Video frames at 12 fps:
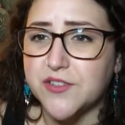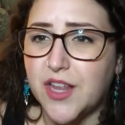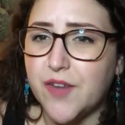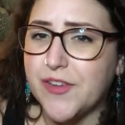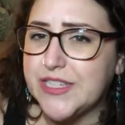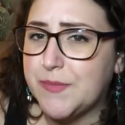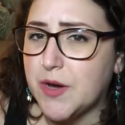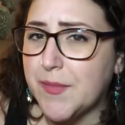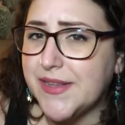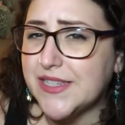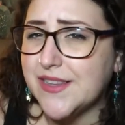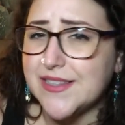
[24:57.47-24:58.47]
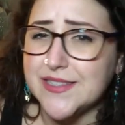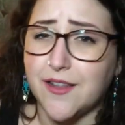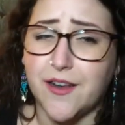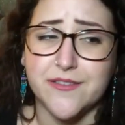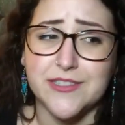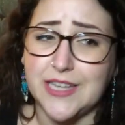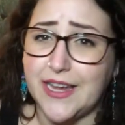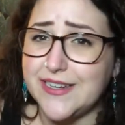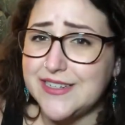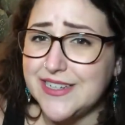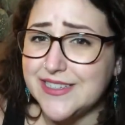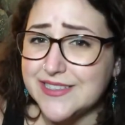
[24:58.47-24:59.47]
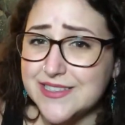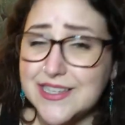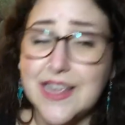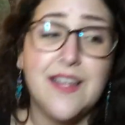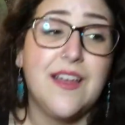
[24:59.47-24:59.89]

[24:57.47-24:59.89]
a lot of experiments in this, a lot of scientists